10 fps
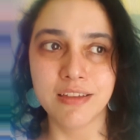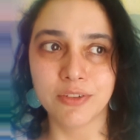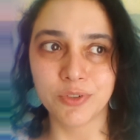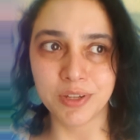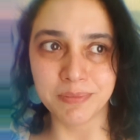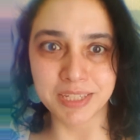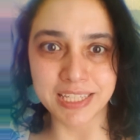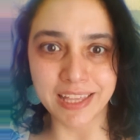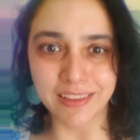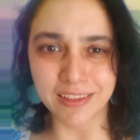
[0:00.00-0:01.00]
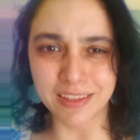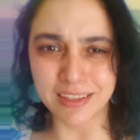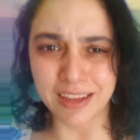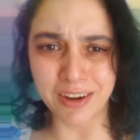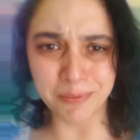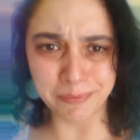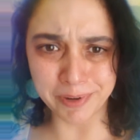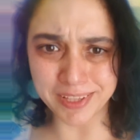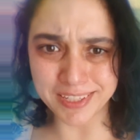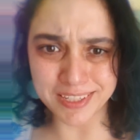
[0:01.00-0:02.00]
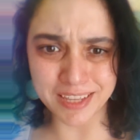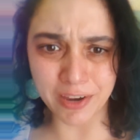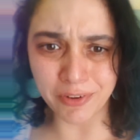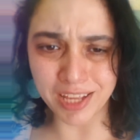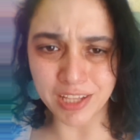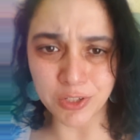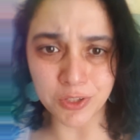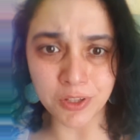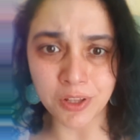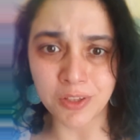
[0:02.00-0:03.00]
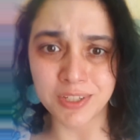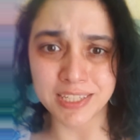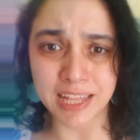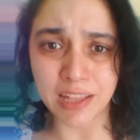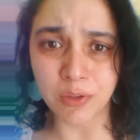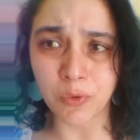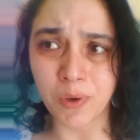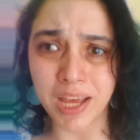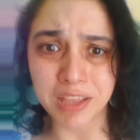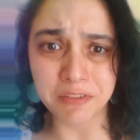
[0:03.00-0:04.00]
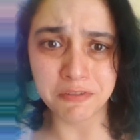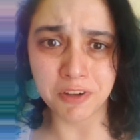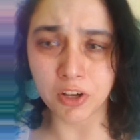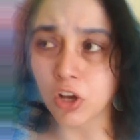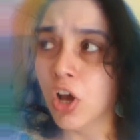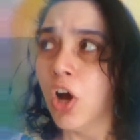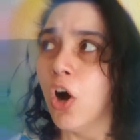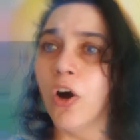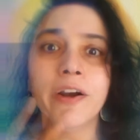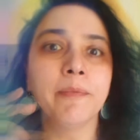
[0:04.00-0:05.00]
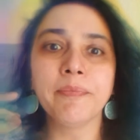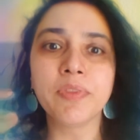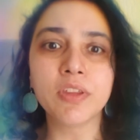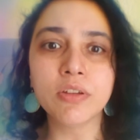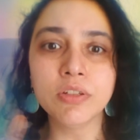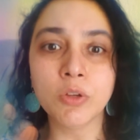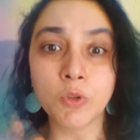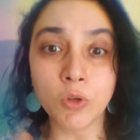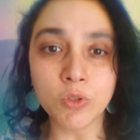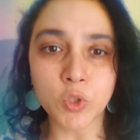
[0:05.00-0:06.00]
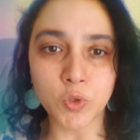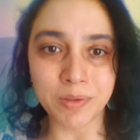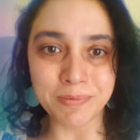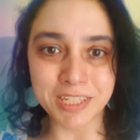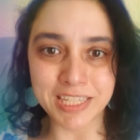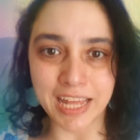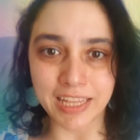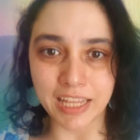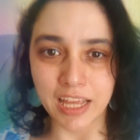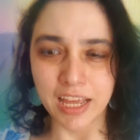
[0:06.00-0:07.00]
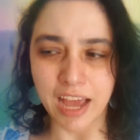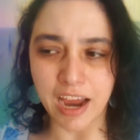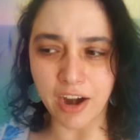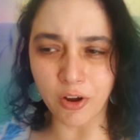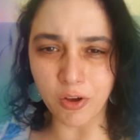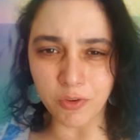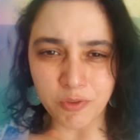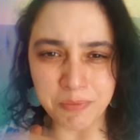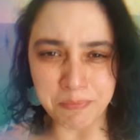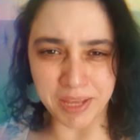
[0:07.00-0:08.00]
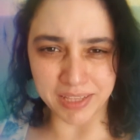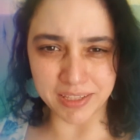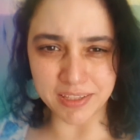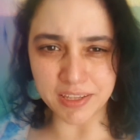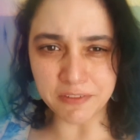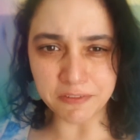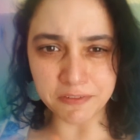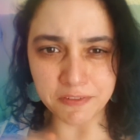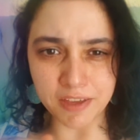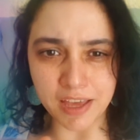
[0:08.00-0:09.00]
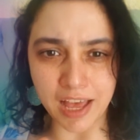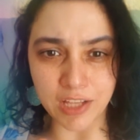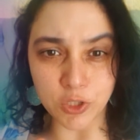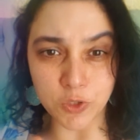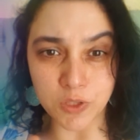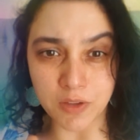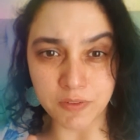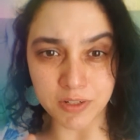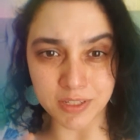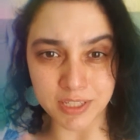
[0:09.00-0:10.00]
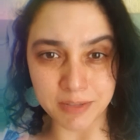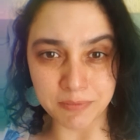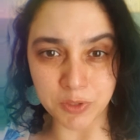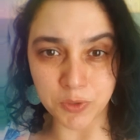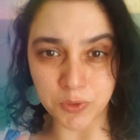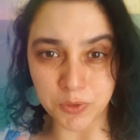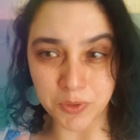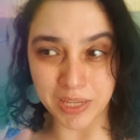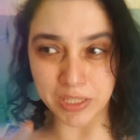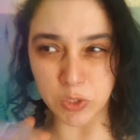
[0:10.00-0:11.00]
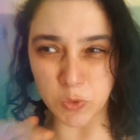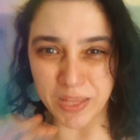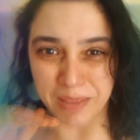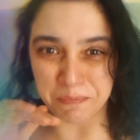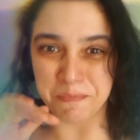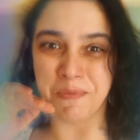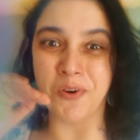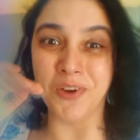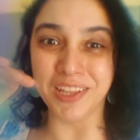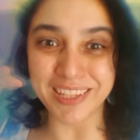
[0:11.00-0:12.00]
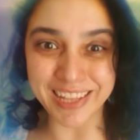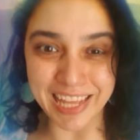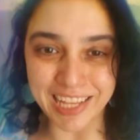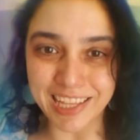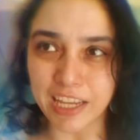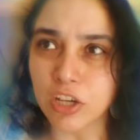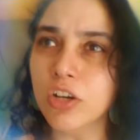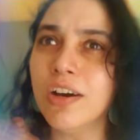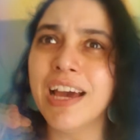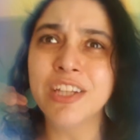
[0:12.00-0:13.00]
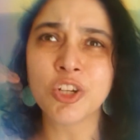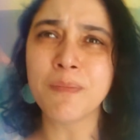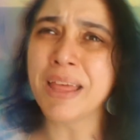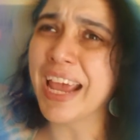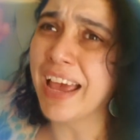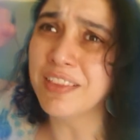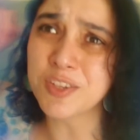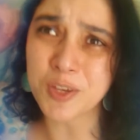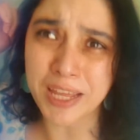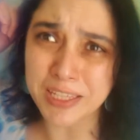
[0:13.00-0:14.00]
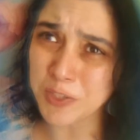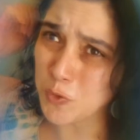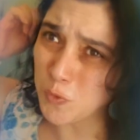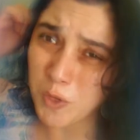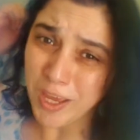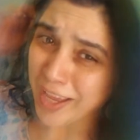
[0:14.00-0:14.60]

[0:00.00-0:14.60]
dreams that are pretty scary and you don't understand why the fuck, or you know, those dreams that are repetitive and you never seem to get to that point, like oh, I dreamed I had to get to